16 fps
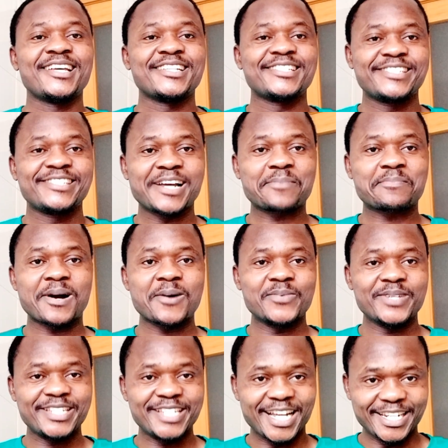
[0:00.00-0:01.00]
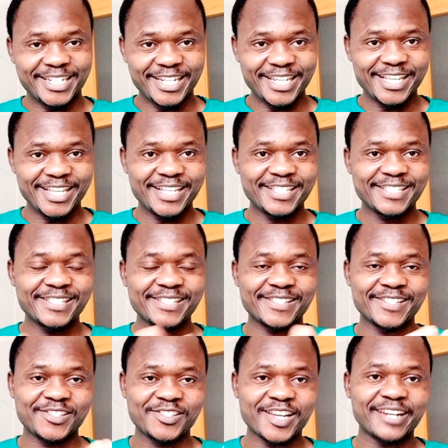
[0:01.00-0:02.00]
Japa with their days is
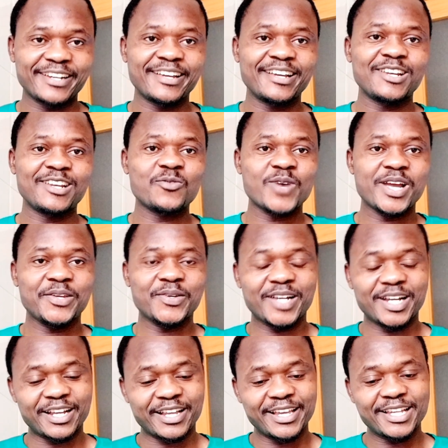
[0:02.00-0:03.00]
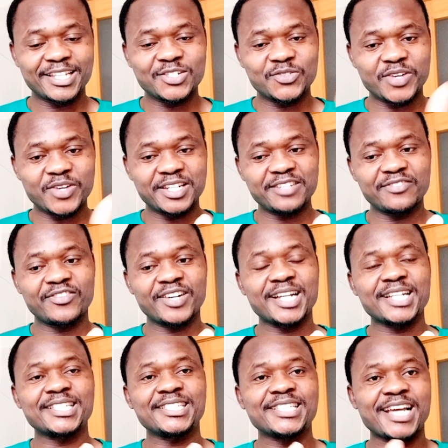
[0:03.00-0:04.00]
a channel where you can get
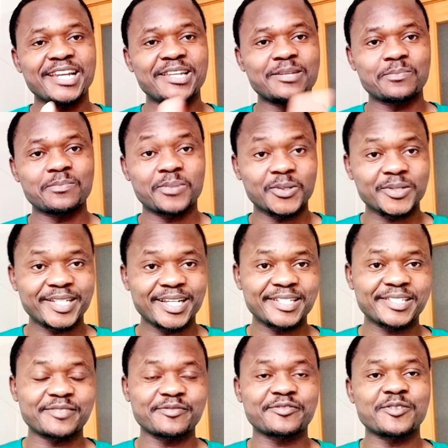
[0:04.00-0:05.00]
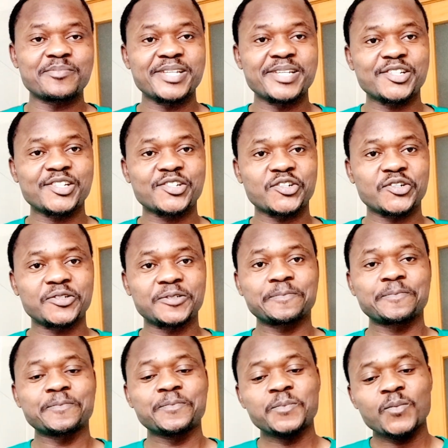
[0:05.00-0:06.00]
relevant and important
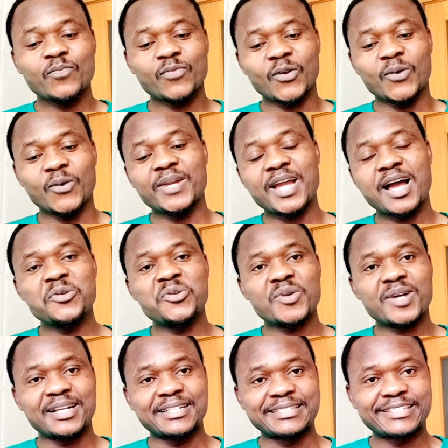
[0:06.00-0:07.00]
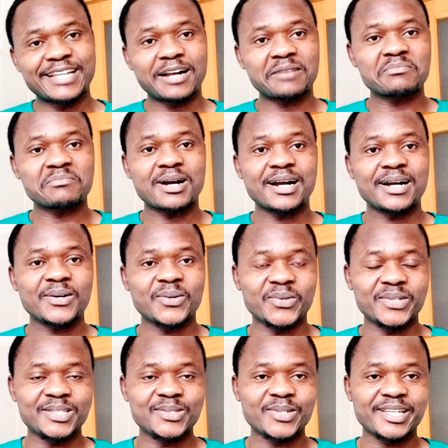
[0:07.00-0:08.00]
information on how you can Japa
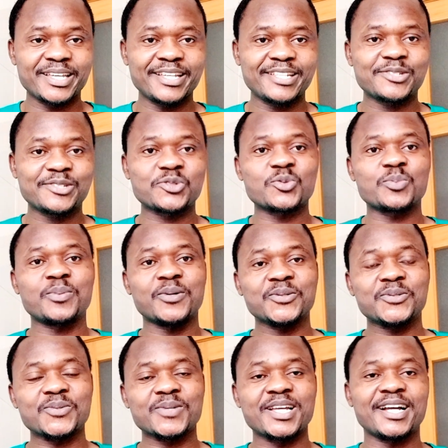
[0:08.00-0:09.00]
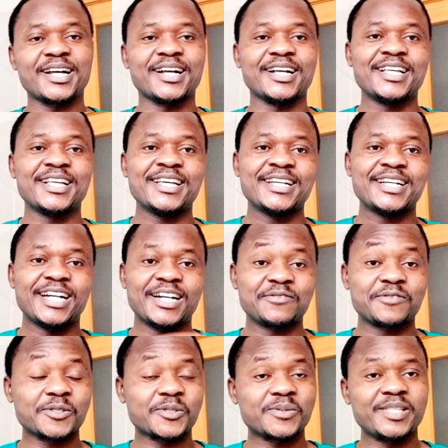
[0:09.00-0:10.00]
or relocate to Portugal.
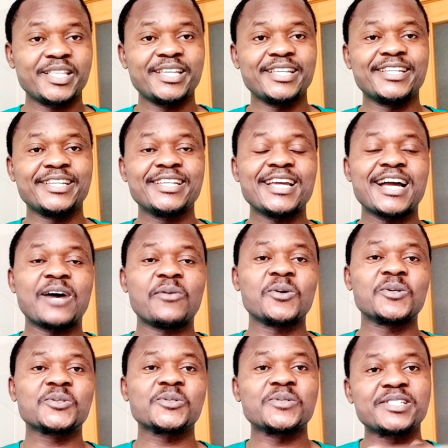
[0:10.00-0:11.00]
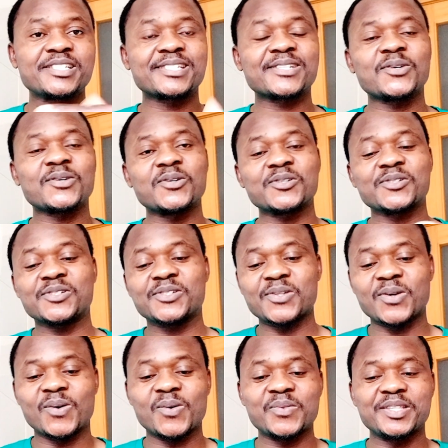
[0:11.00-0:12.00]
And for today, I want to
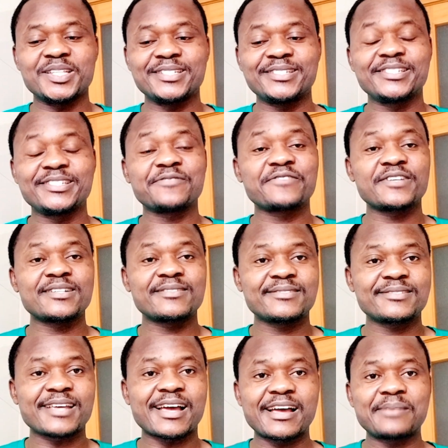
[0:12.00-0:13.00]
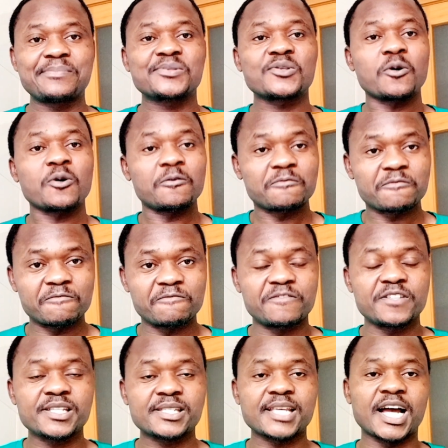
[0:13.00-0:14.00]
discuss on the different types of
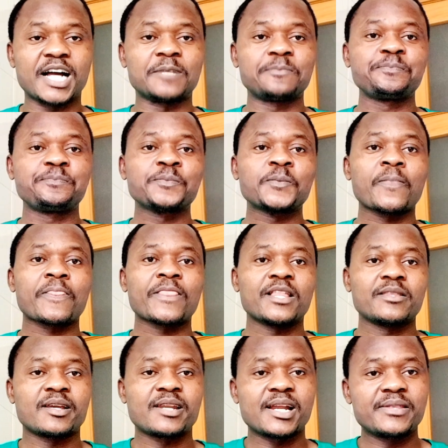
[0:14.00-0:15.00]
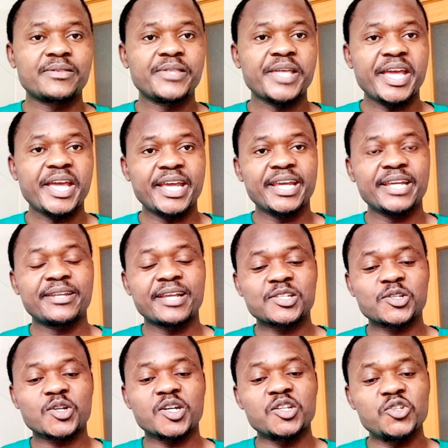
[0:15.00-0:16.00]
visa that are there
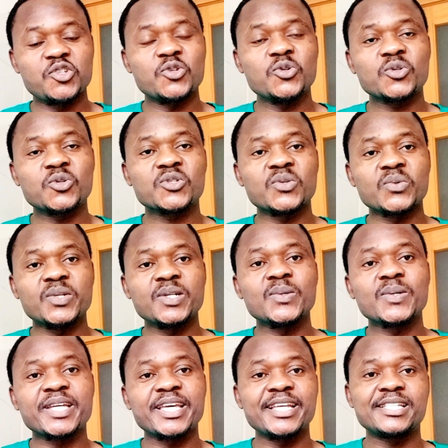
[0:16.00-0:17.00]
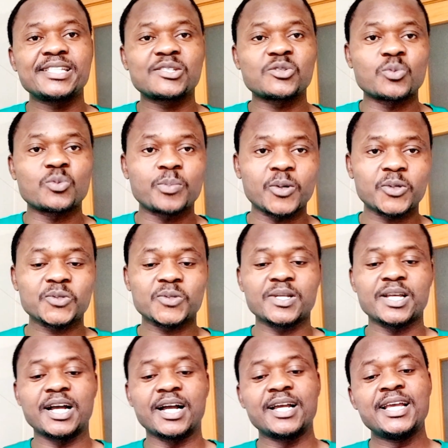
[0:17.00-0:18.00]
that you can use to relocate to
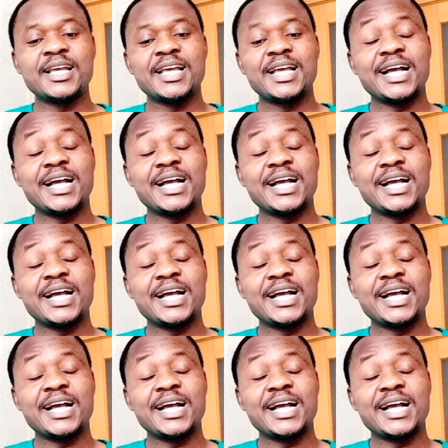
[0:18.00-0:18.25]
Portugal.